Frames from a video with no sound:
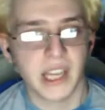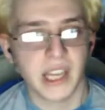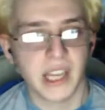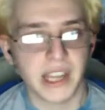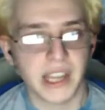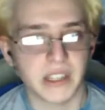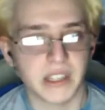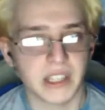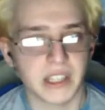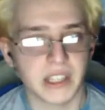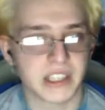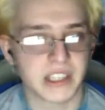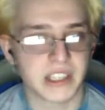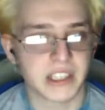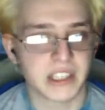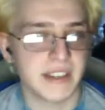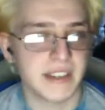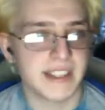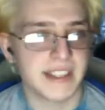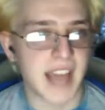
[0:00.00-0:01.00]
And the
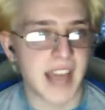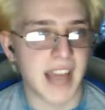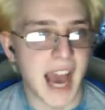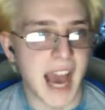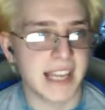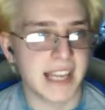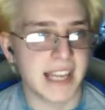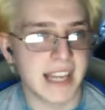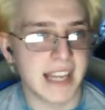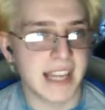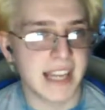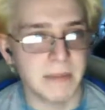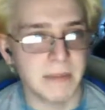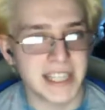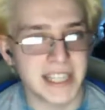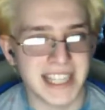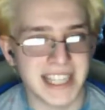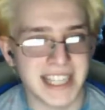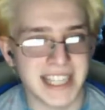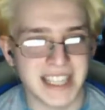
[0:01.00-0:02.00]
site is at
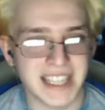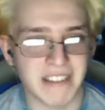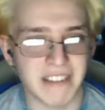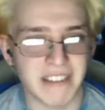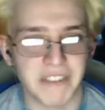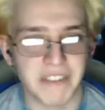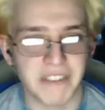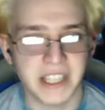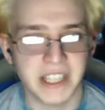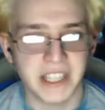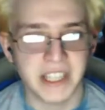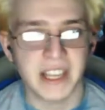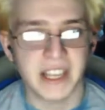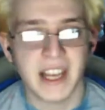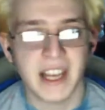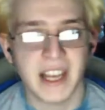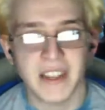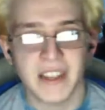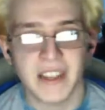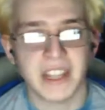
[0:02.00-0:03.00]
MTTFeed.
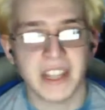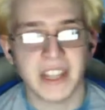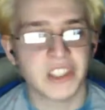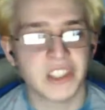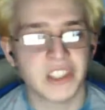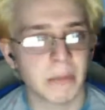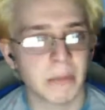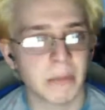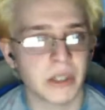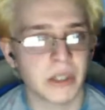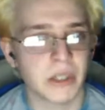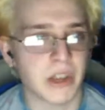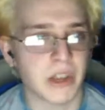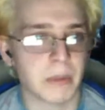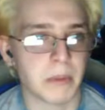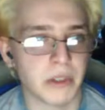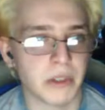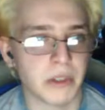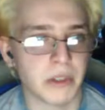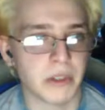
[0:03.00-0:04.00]
That is
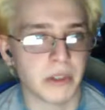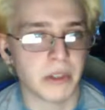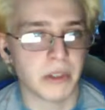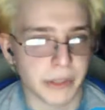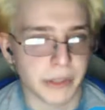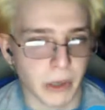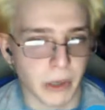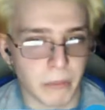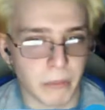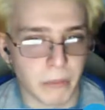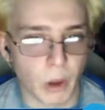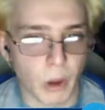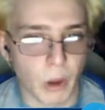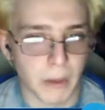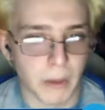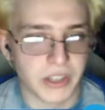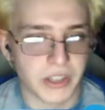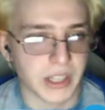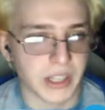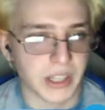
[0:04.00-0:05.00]

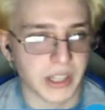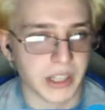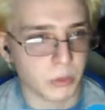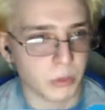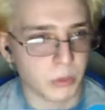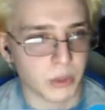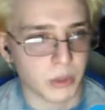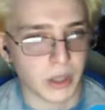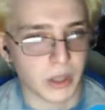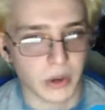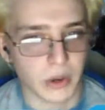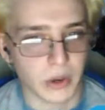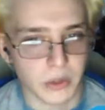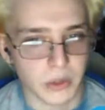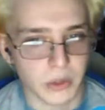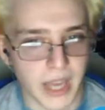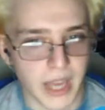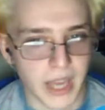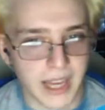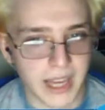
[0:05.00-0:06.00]

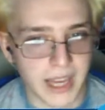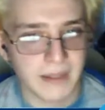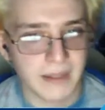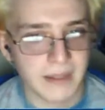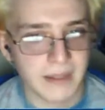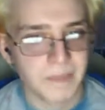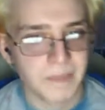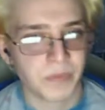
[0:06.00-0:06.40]
www.mobiletechtalk.co.uk.